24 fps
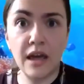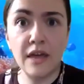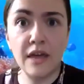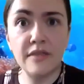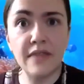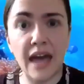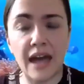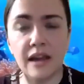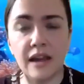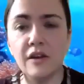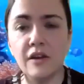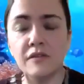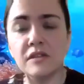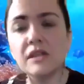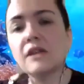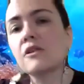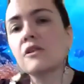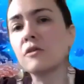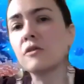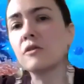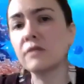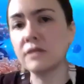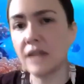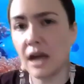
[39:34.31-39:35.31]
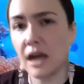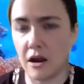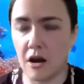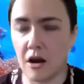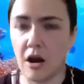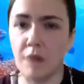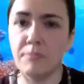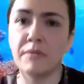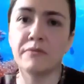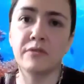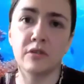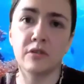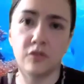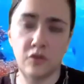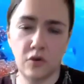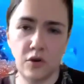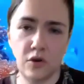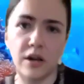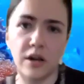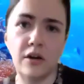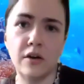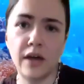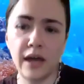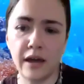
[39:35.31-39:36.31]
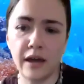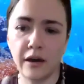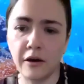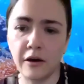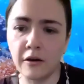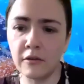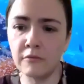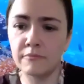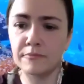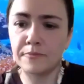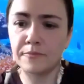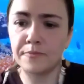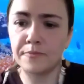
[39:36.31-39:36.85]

that you have to get over that hump of tutorial hell